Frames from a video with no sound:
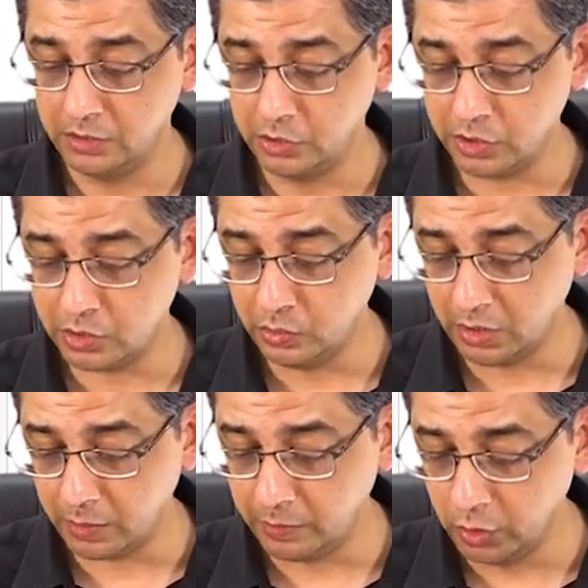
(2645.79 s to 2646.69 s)
Just to
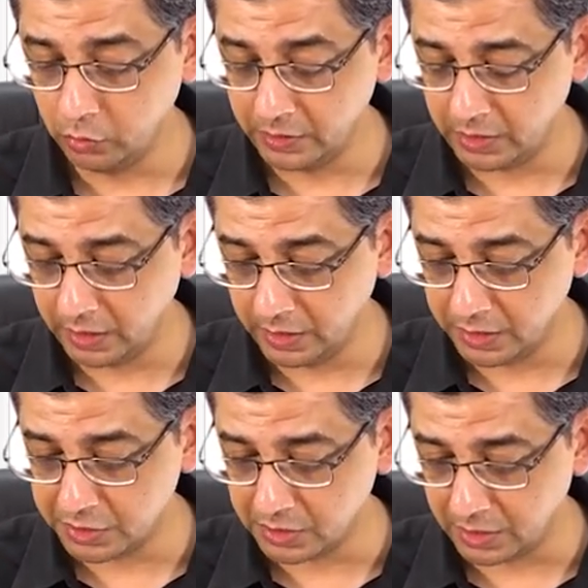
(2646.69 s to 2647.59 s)
trouble you with
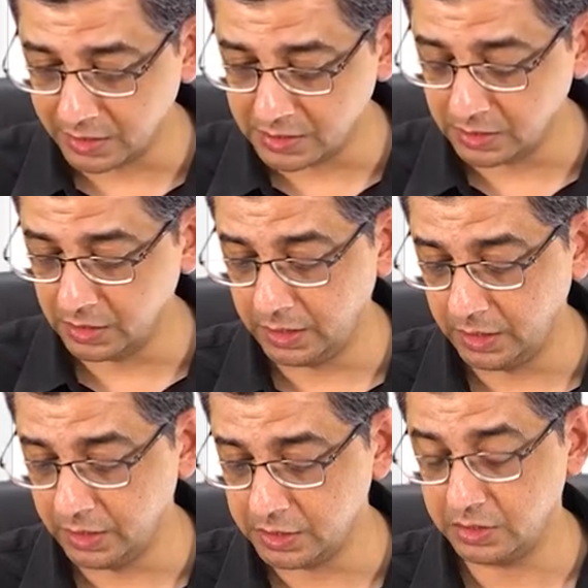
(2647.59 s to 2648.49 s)
English, classical
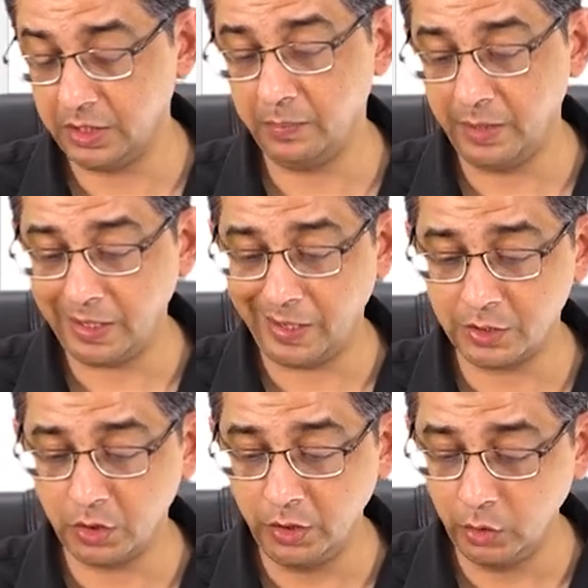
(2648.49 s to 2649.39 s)
English, they might
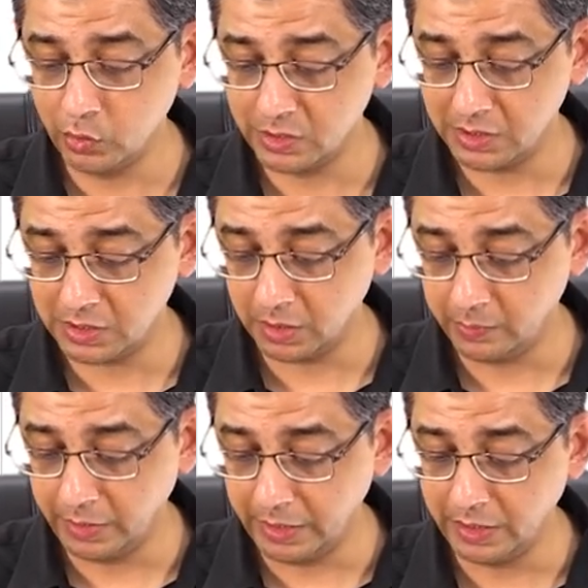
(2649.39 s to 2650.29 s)
actually use this
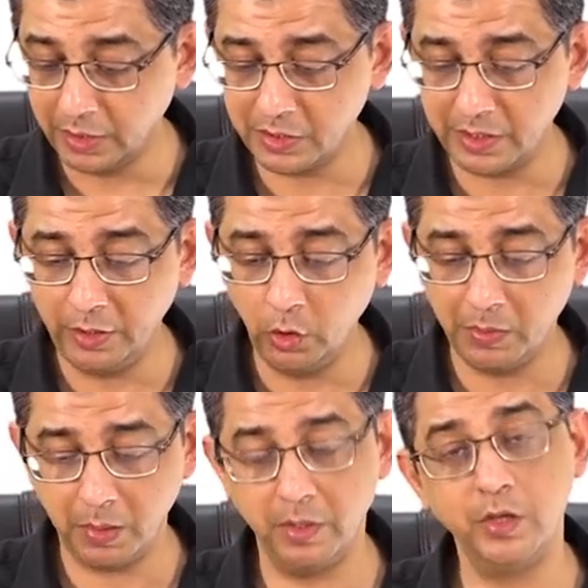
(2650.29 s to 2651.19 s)
term decrescendo
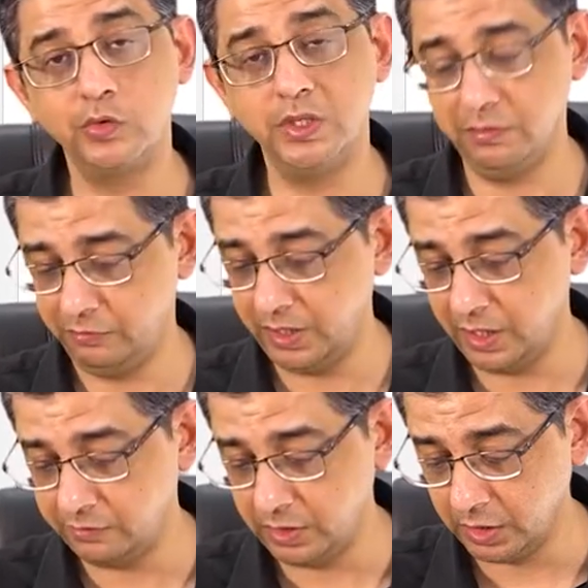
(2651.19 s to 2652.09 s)
murmur. You see, we
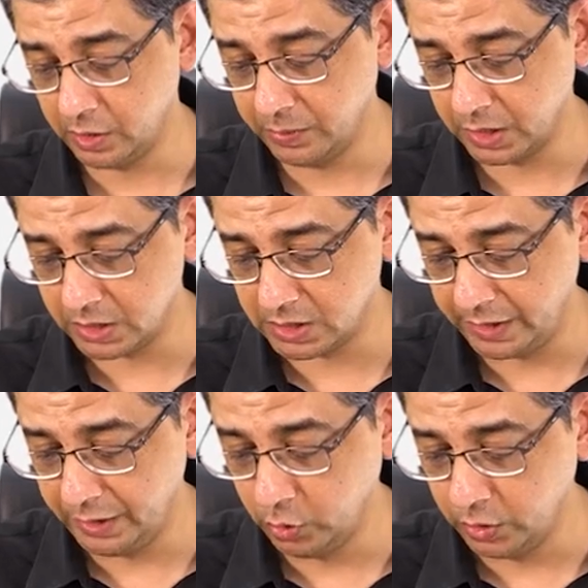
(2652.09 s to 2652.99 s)
have the term
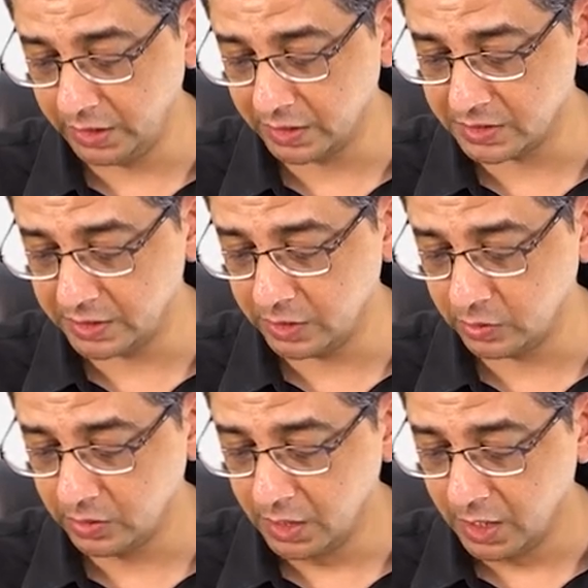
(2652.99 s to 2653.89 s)
crescendo,
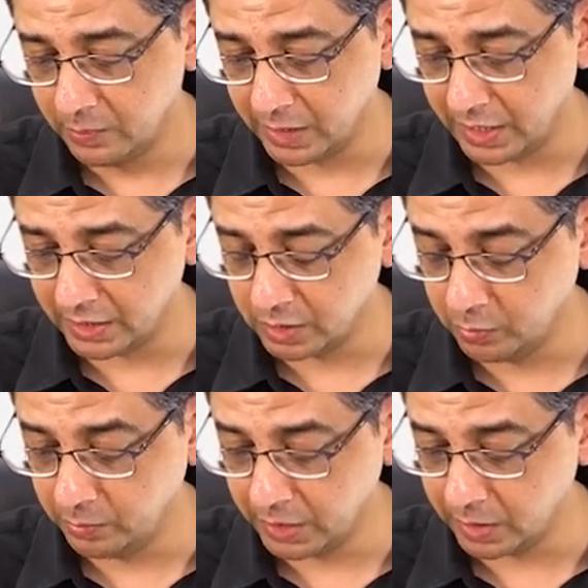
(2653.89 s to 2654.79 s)
decrescendo, but at the
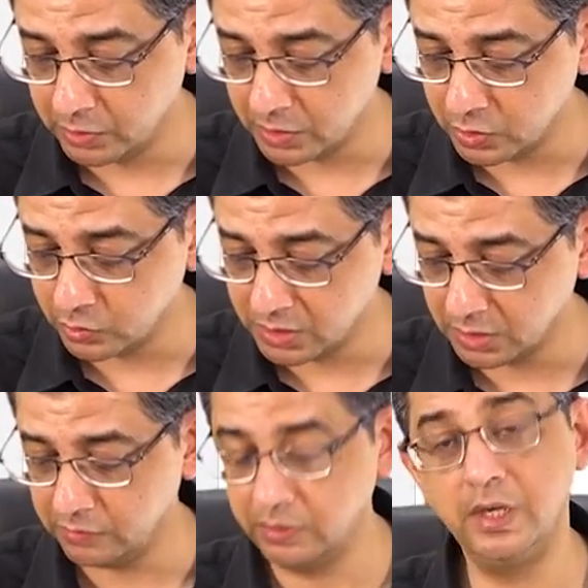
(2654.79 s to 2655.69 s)
moment I'm just using
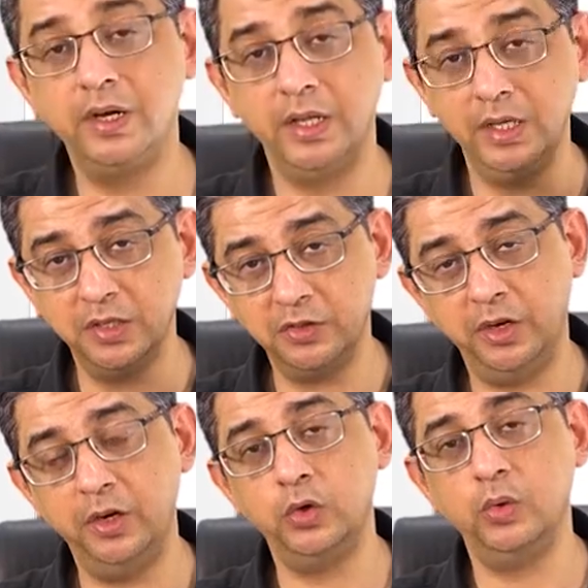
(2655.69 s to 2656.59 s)
the word
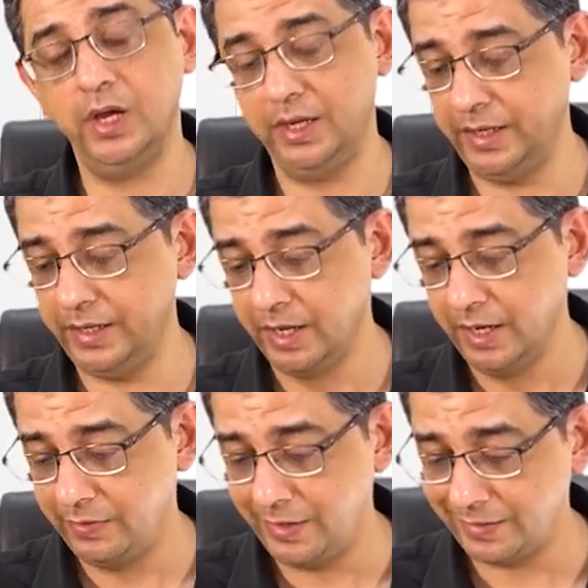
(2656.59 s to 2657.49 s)
decrescendo to highlight
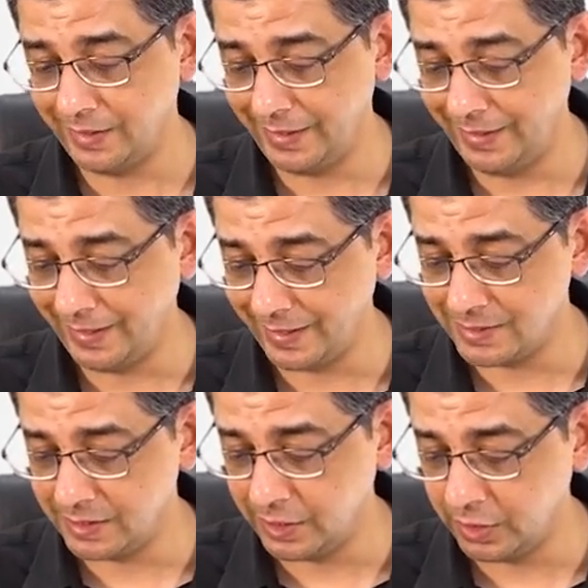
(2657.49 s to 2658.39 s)
that the
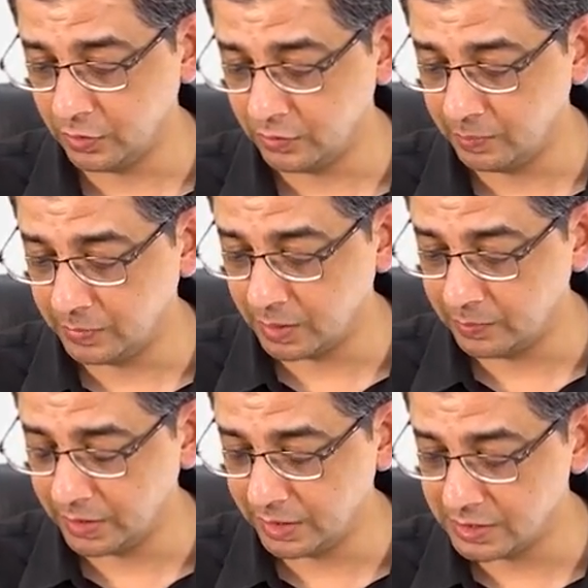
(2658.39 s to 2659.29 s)
intensity of the
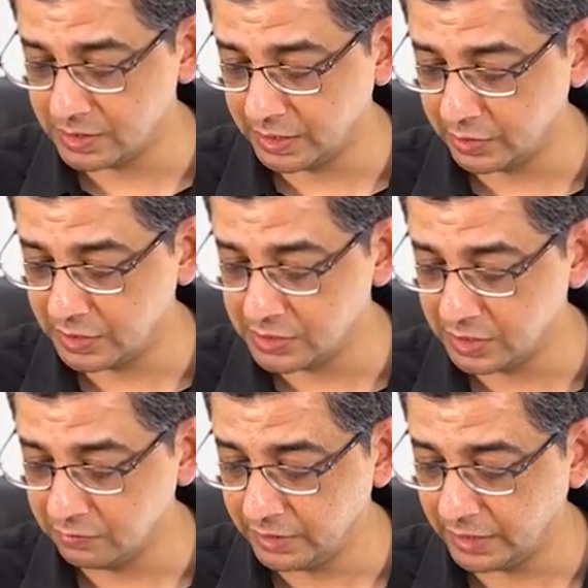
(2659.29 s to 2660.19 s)
murmur is
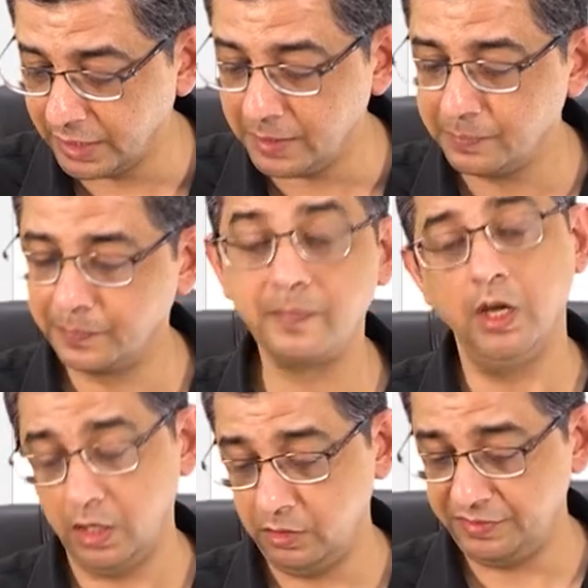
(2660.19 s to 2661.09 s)
decreasing with time.
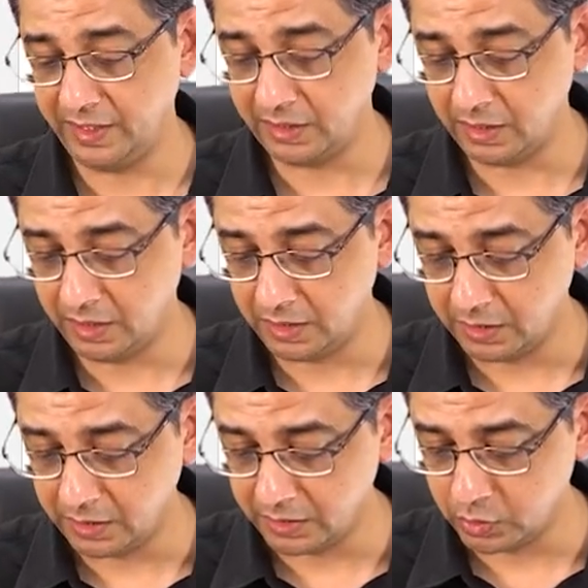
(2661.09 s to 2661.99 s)
In fact,
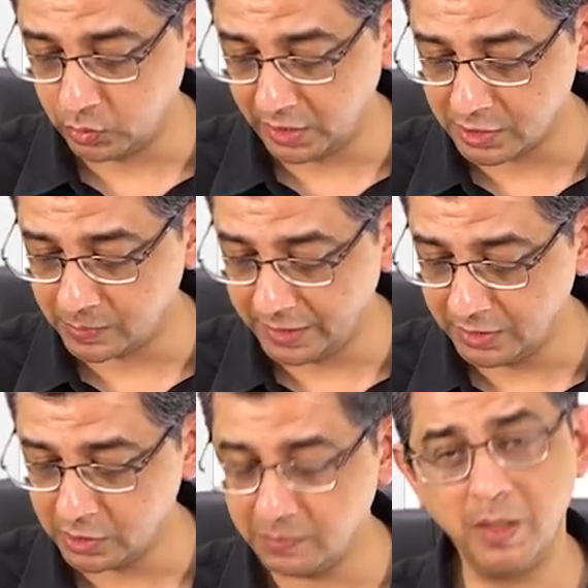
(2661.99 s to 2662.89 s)
to explain
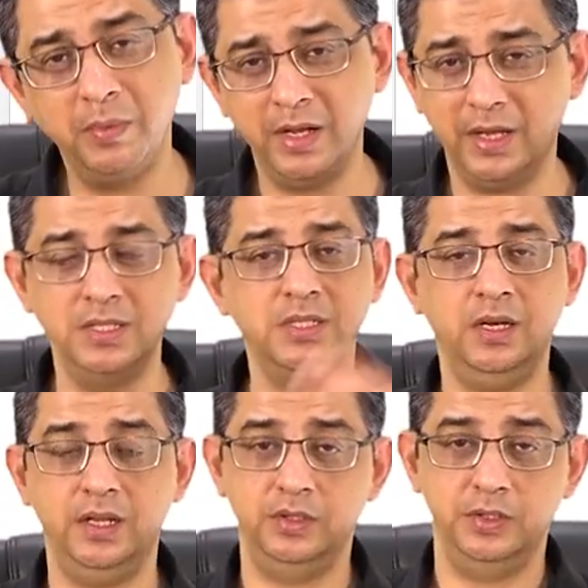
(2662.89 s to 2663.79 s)
this murmur, I can say
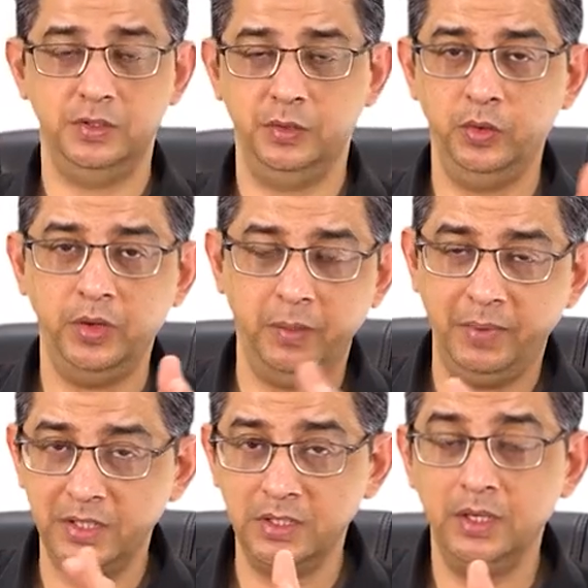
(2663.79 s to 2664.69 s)
like this.
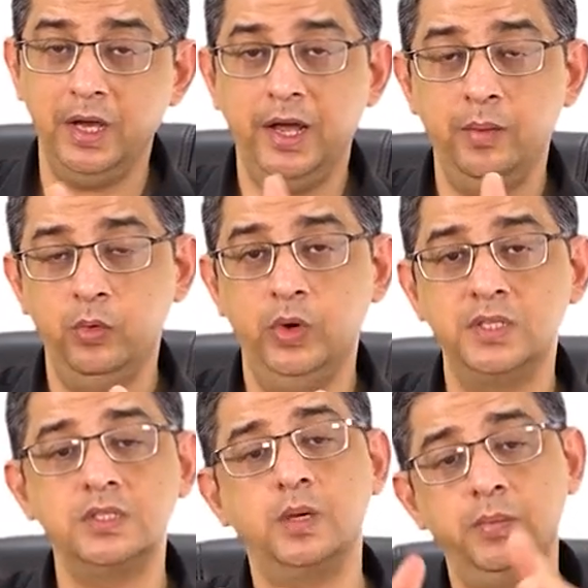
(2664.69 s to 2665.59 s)
Imagine an
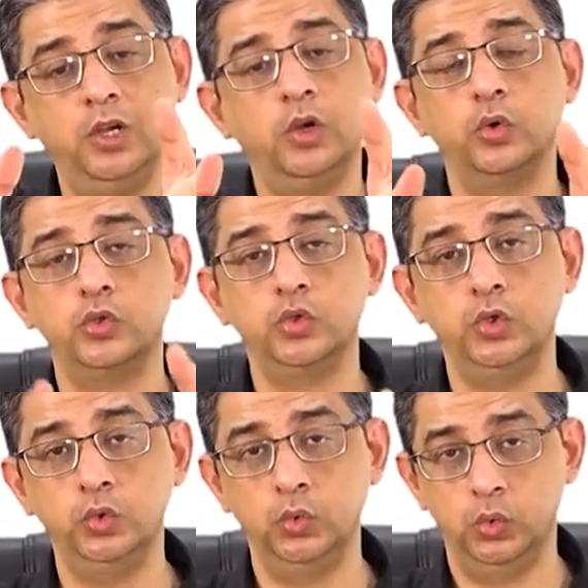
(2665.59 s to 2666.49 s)
ambulance coming close to
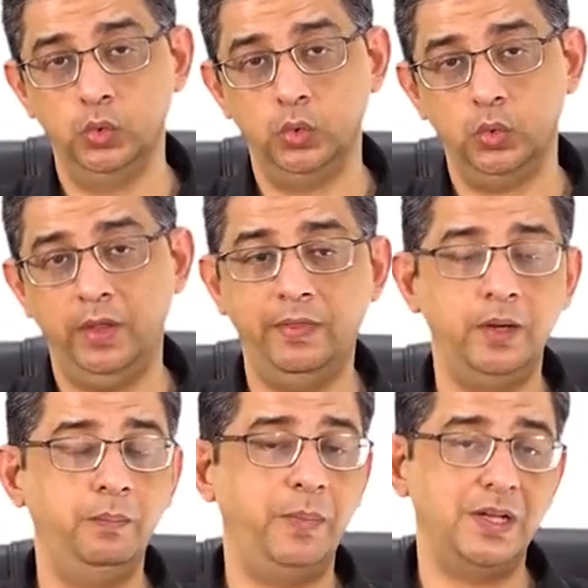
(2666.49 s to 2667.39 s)
you and
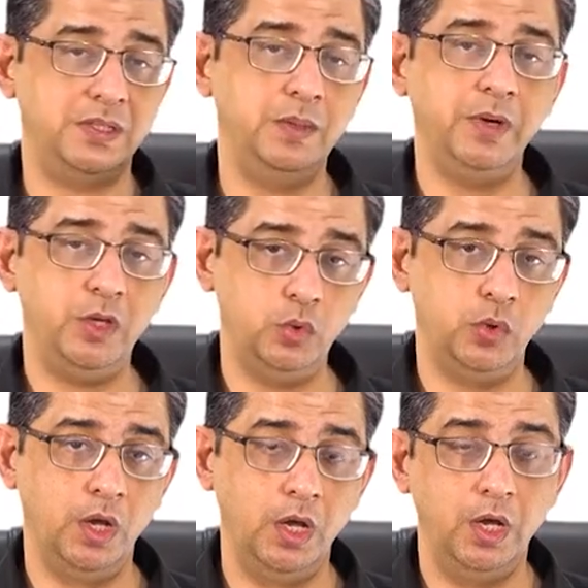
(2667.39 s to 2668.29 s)
then passing by you.